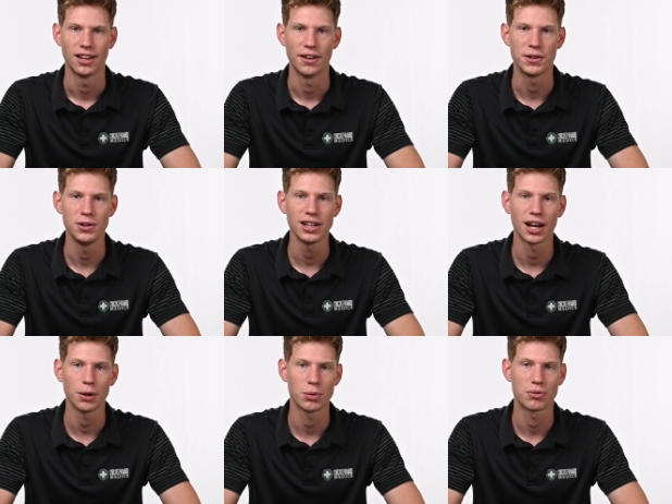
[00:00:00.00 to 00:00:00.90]
If you need
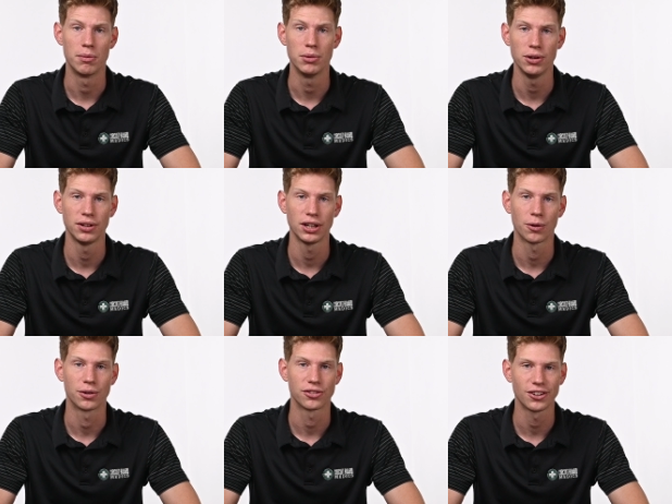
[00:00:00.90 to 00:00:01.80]
help with removing
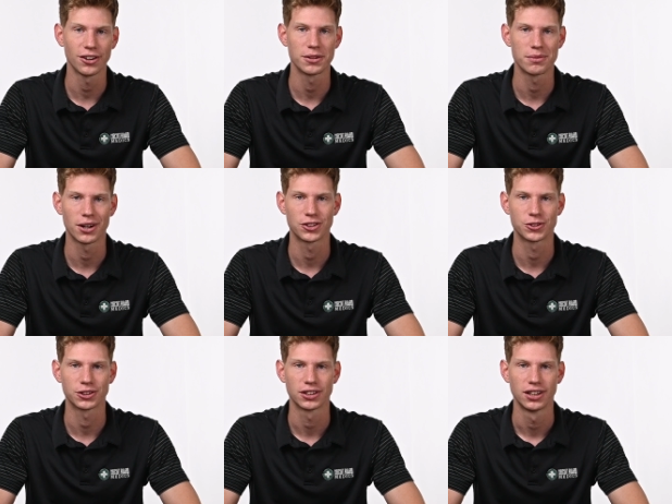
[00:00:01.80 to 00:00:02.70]
or installing the
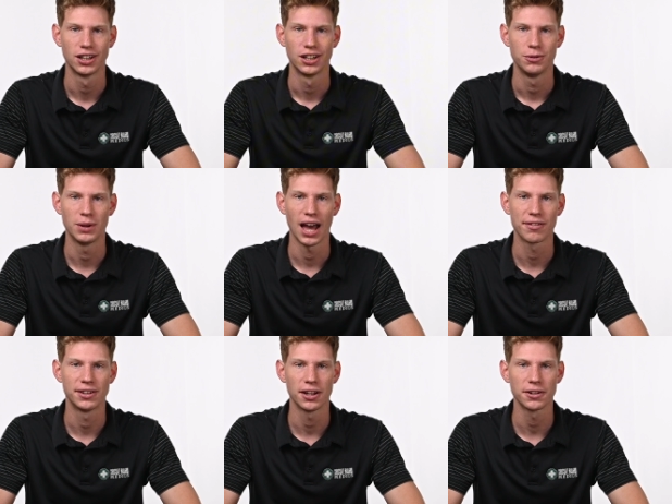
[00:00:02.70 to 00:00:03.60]
module, we
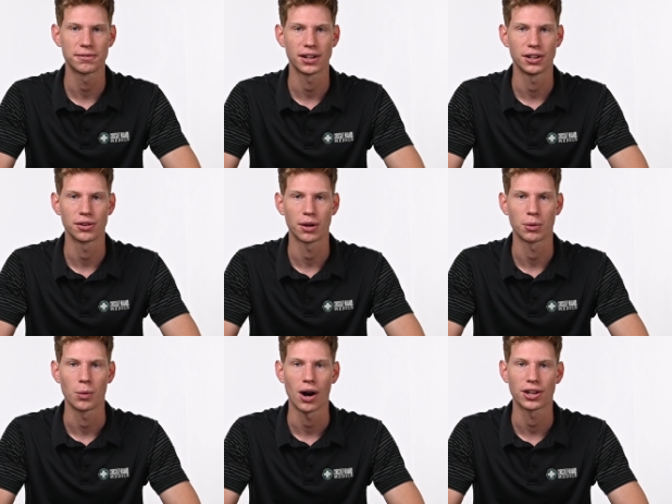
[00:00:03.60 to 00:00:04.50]
have another video that
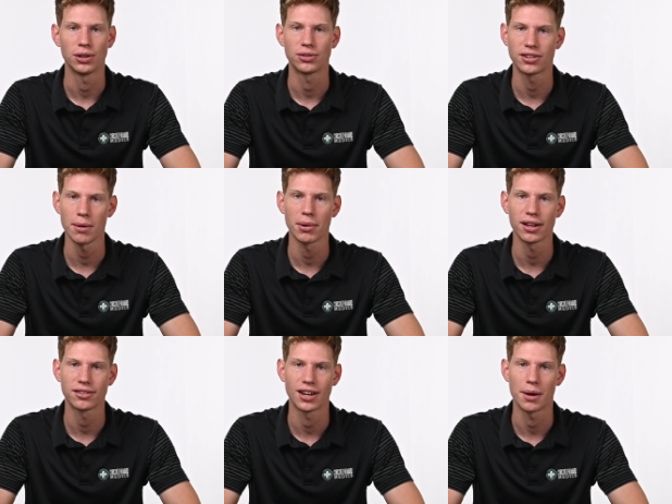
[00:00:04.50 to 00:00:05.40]
will walk you step
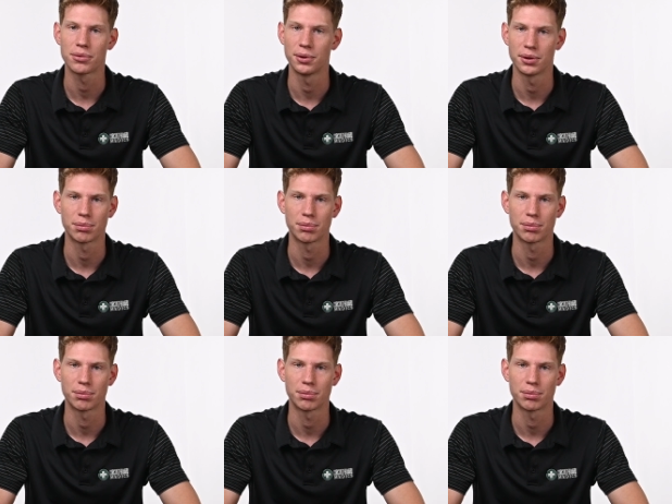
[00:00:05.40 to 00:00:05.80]
by step through the